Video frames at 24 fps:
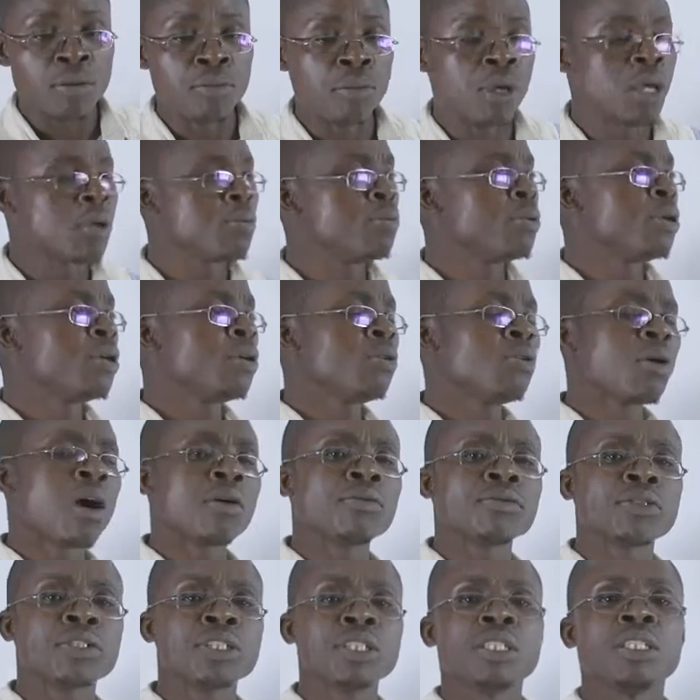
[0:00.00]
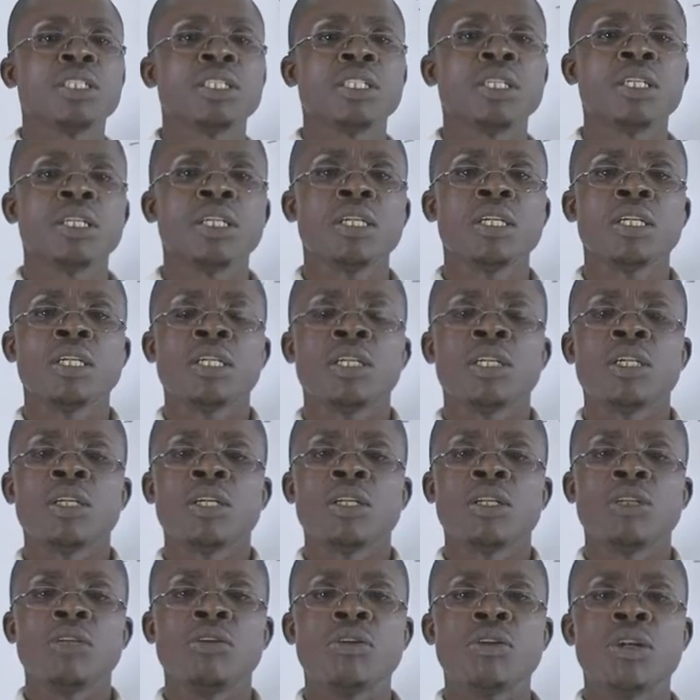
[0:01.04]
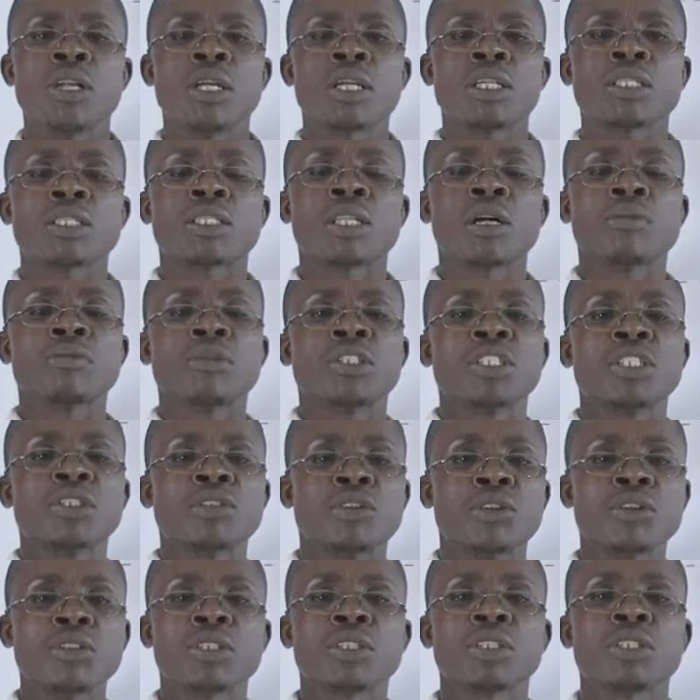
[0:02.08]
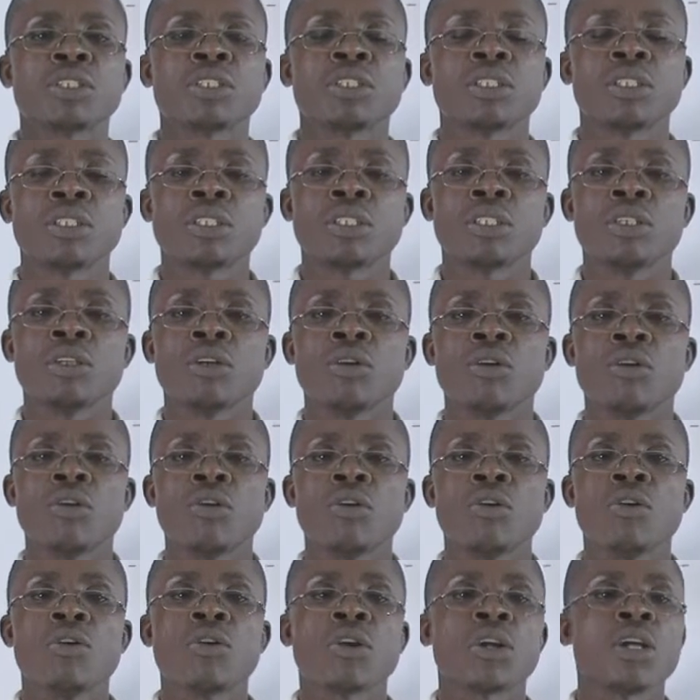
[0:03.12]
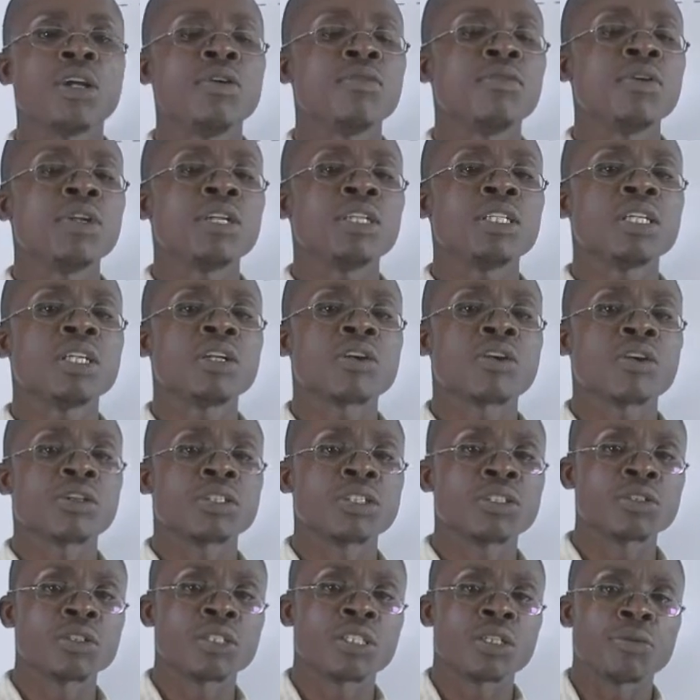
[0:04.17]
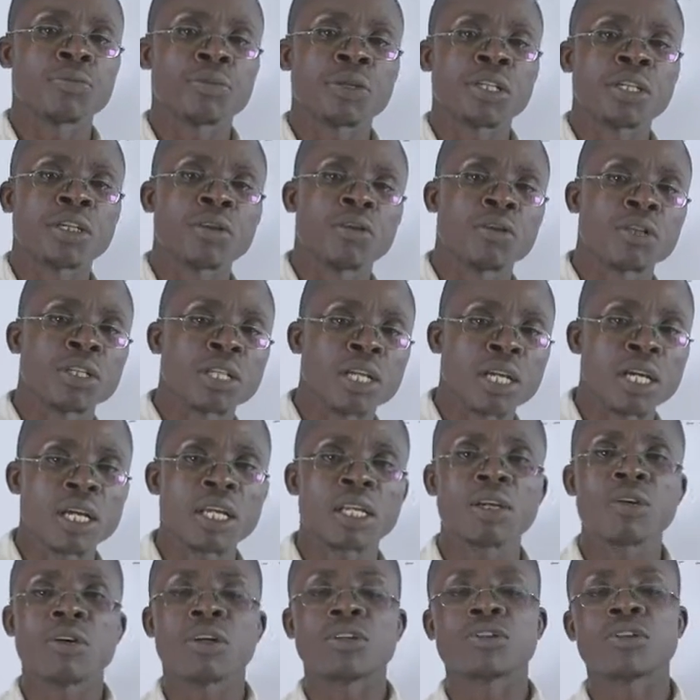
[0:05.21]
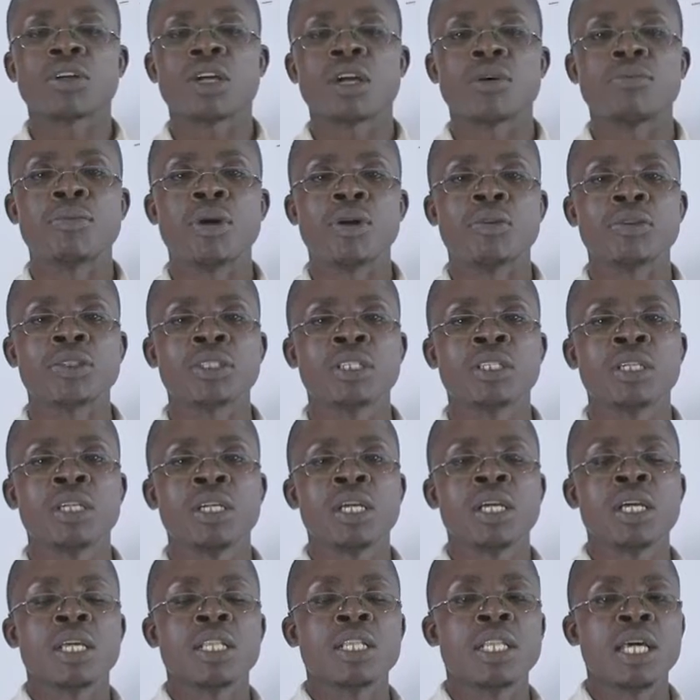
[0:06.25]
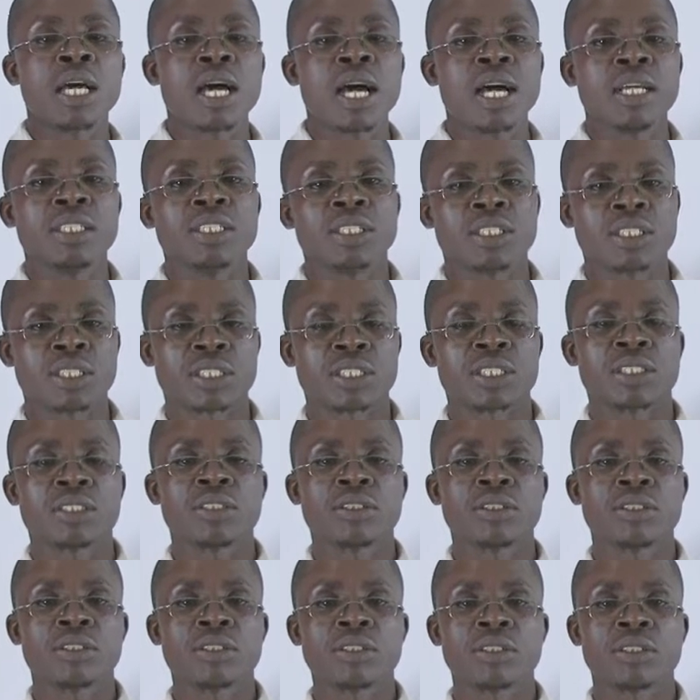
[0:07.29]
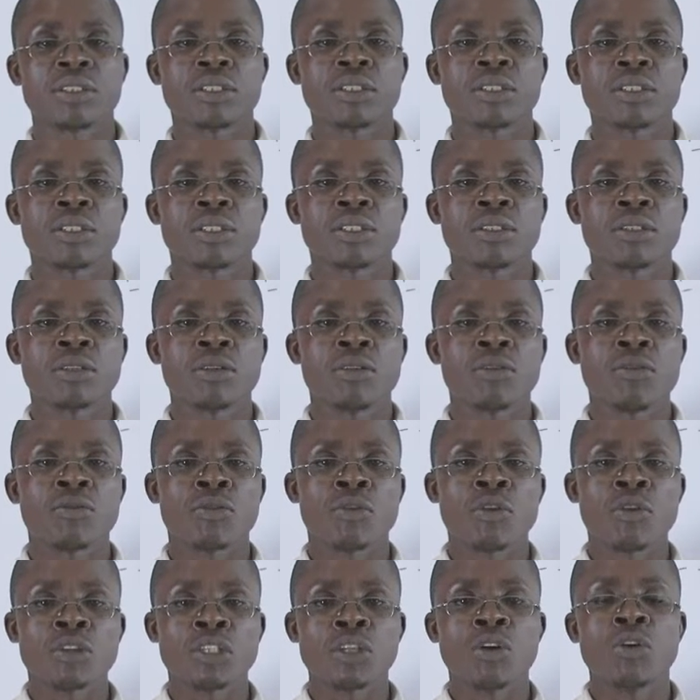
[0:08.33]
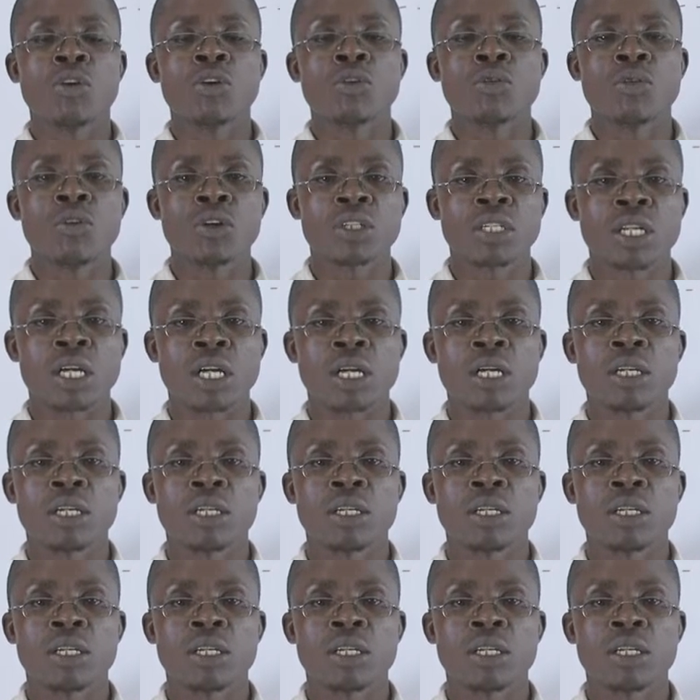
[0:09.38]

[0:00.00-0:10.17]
Maybe you have seen during some seasons, or even general seasons depending on the area you are talking about, the ice floating on water.